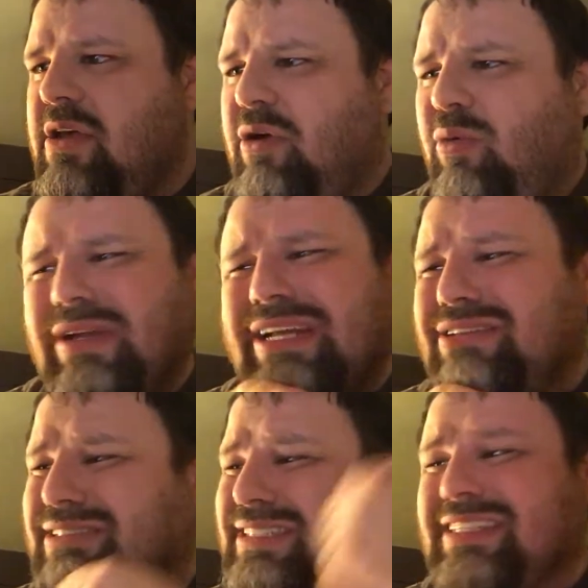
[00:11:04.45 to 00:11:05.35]
What
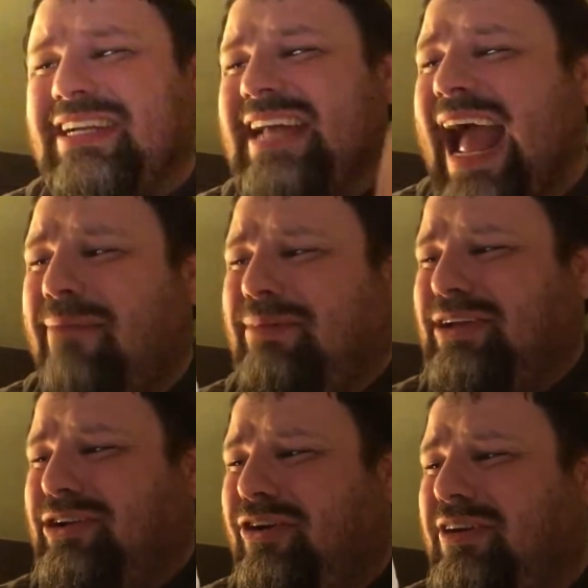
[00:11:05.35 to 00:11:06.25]
else can unhappy
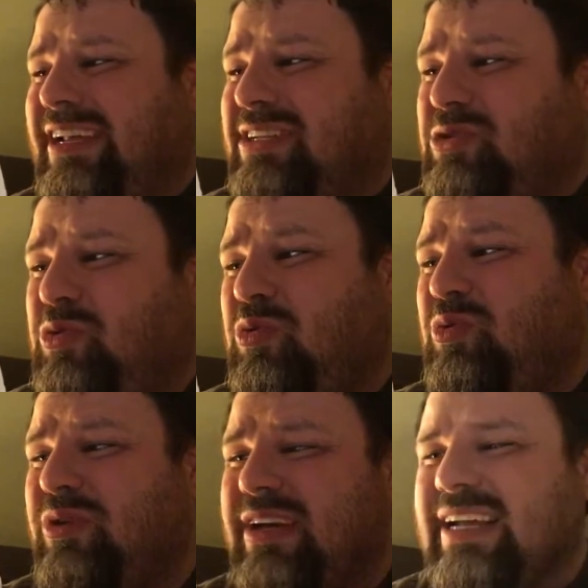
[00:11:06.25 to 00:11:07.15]
Gurgi do?
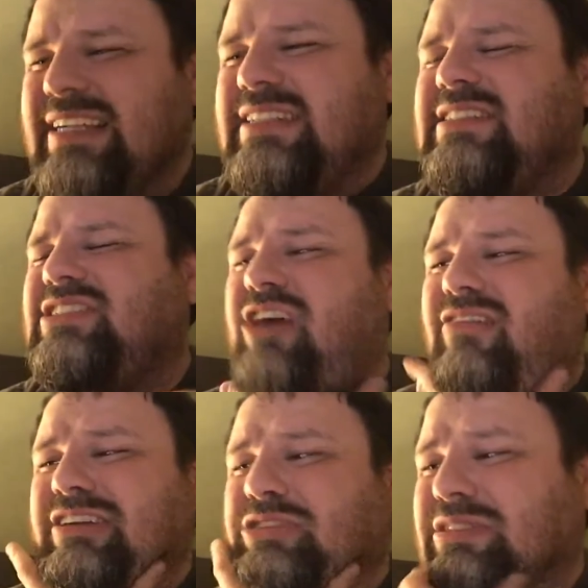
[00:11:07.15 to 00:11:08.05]
He is
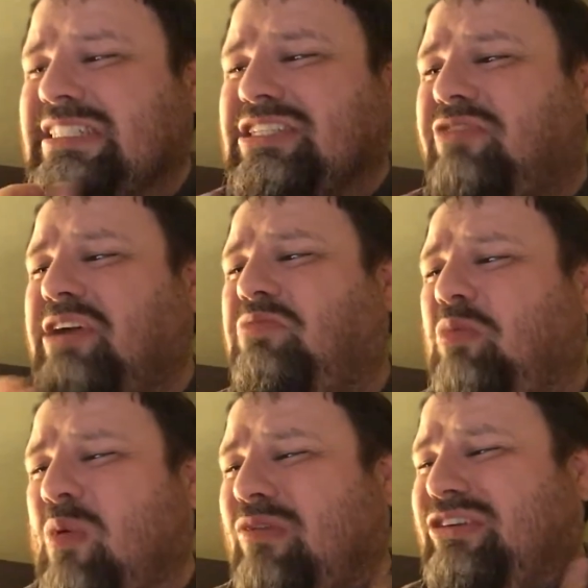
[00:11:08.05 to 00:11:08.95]
sorry to see great
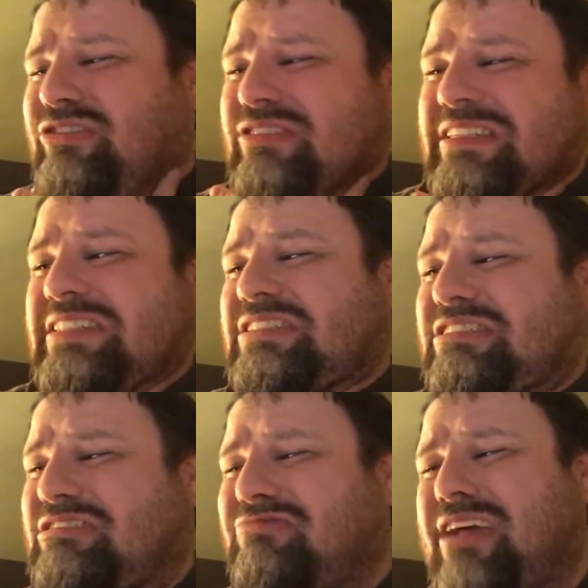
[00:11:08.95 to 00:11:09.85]
warriors in
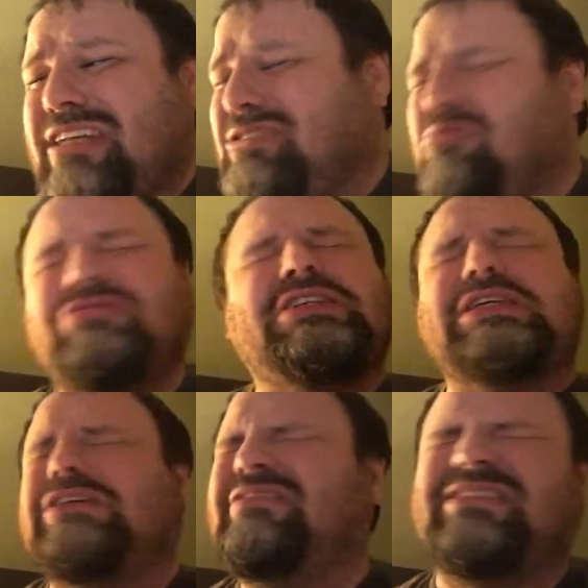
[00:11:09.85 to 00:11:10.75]
distress. Oh,
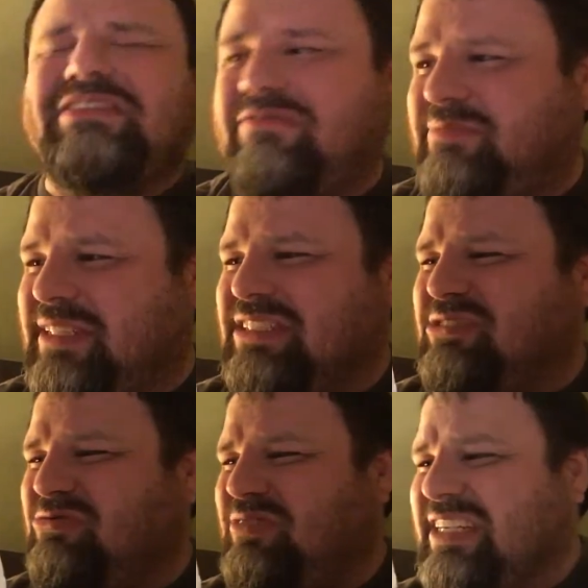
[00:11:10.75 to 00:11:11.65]
tears of
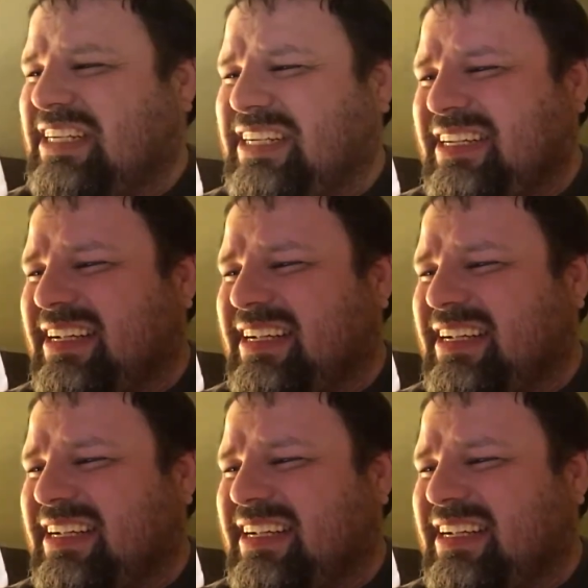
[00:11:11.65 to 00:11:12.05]
misery.